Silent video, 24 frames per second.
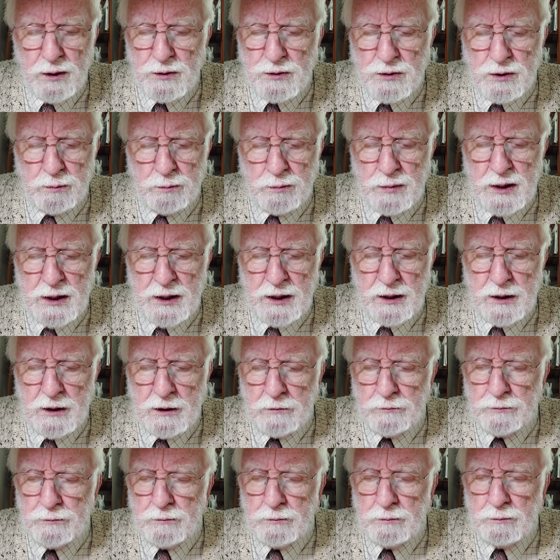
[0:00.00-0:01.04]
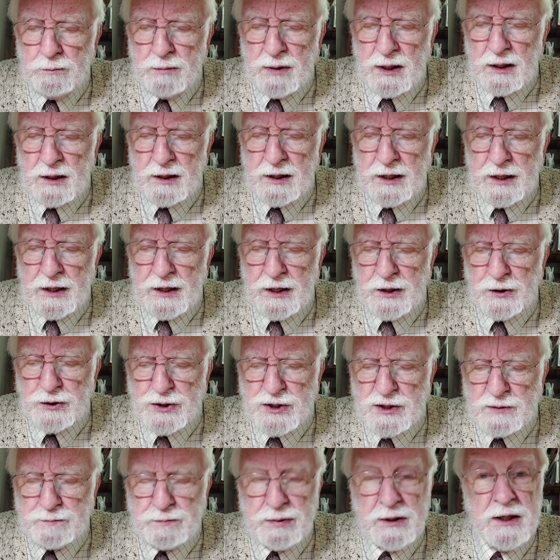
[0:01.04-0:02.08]
To me, merely
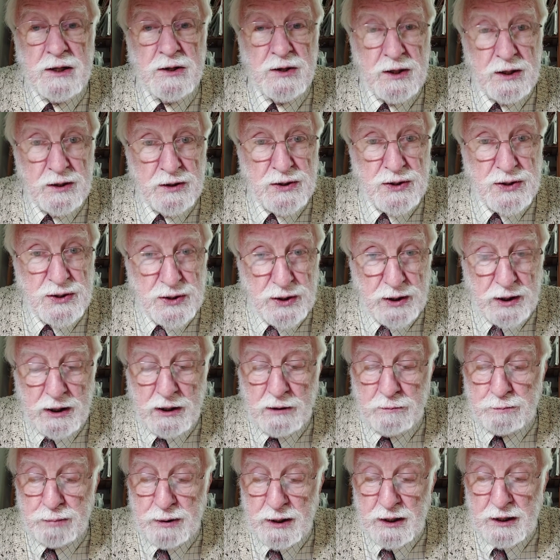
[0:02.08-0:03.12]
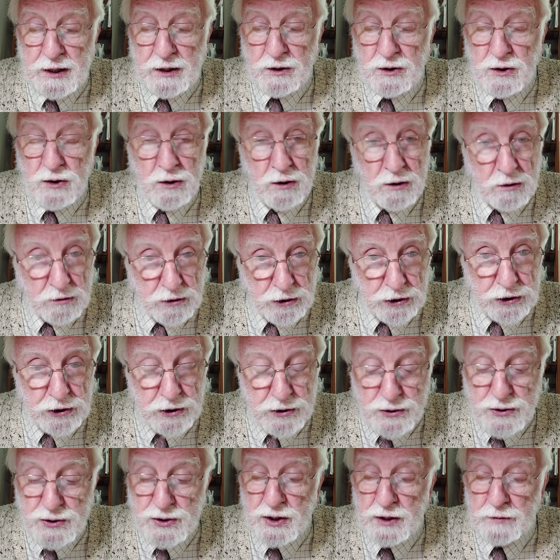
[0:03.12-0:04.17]
experiencing being
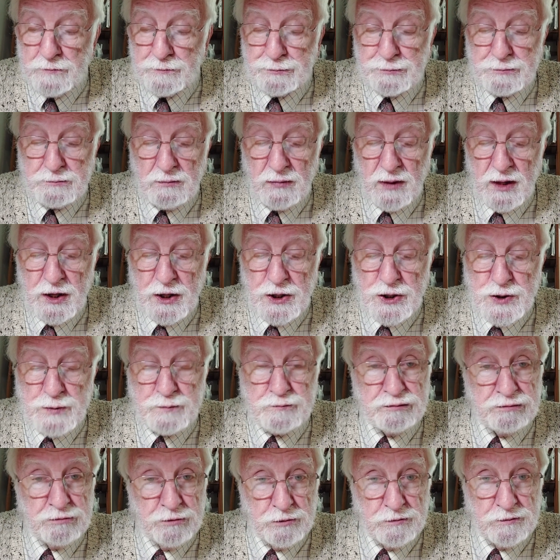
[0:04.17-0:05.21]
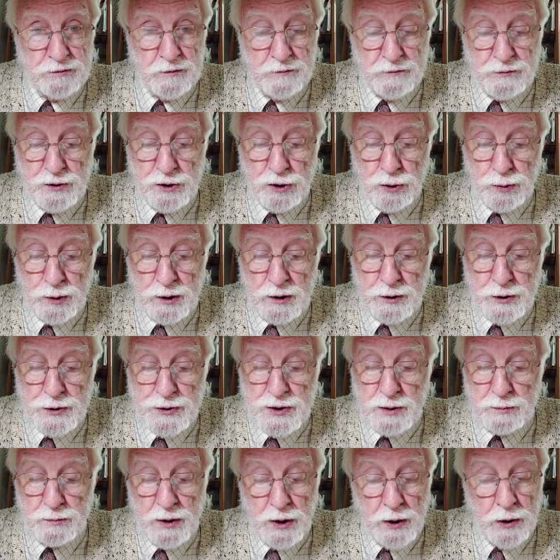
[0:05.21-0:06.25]
conscious is proof of
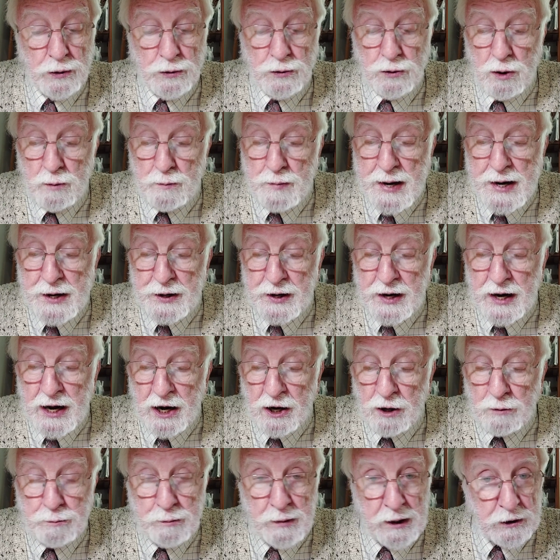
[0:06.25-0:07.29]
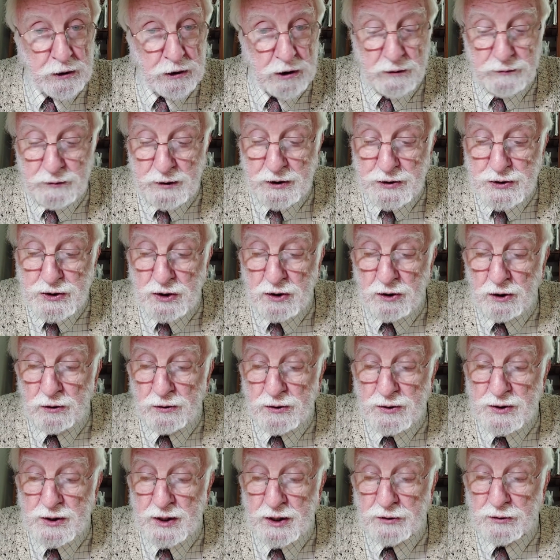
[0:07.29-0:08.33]
dualism, no matter how much of its
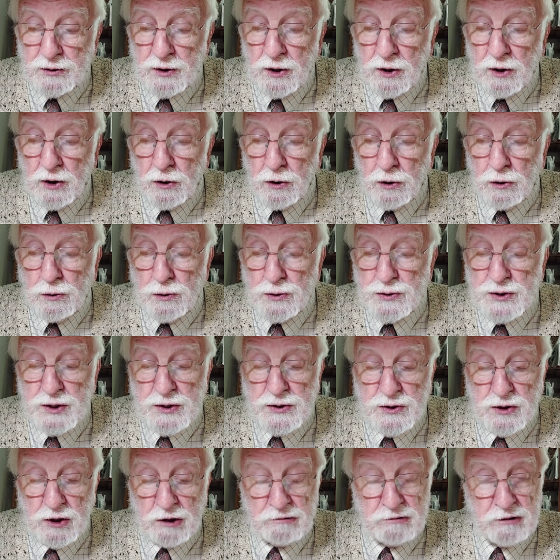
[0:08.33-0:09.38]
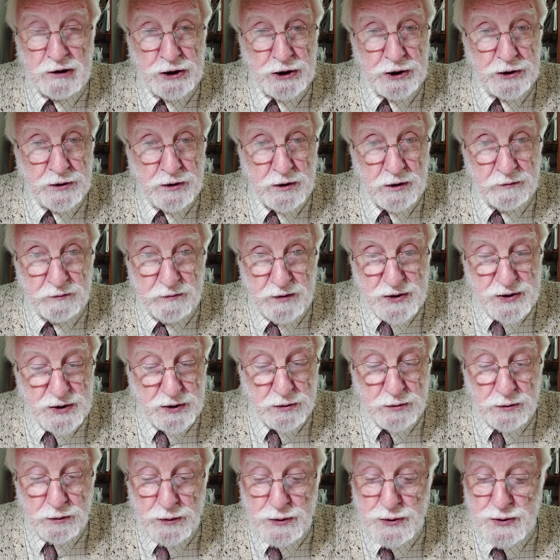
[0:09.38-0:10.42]
content owes its origin to
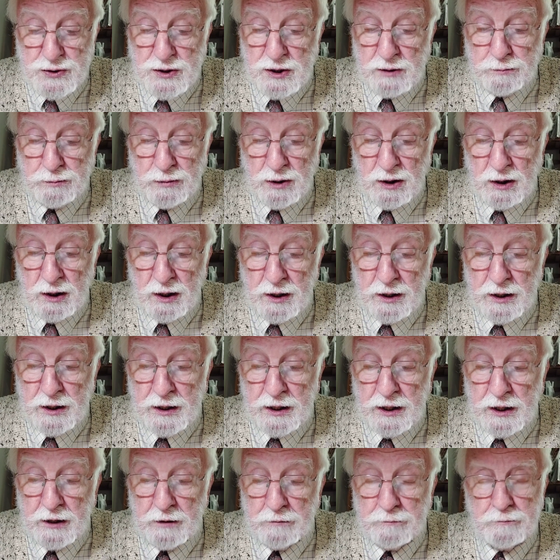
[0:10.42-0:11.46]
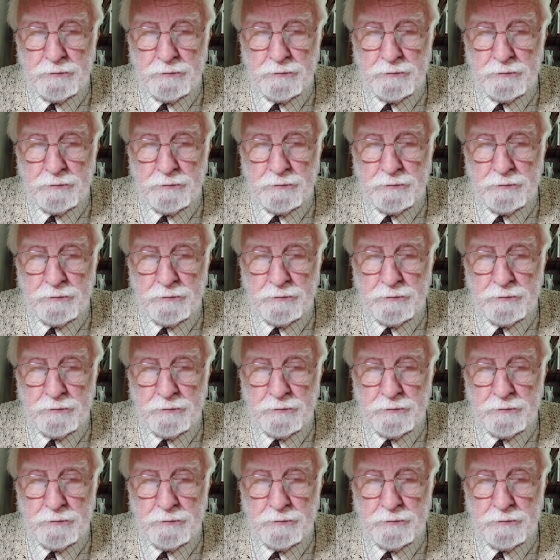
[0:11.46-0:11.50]
physical stimuli.